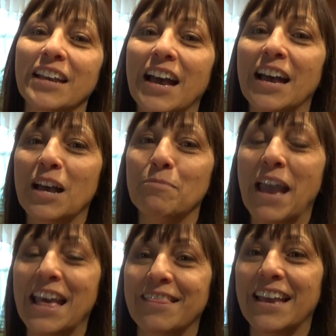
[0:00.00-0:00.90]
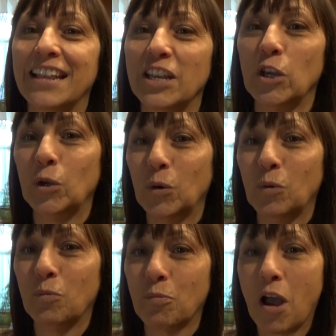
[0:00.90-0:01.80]
And then
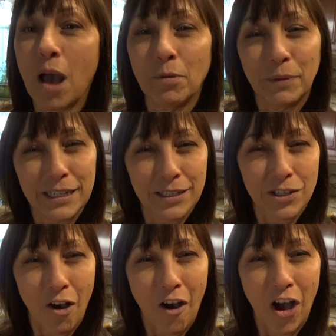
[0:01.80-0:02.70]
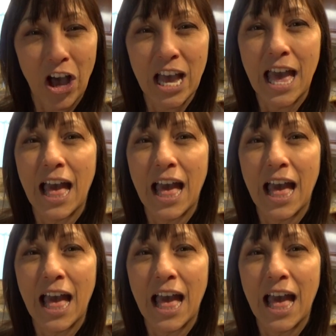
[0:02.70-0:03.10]
you probably saw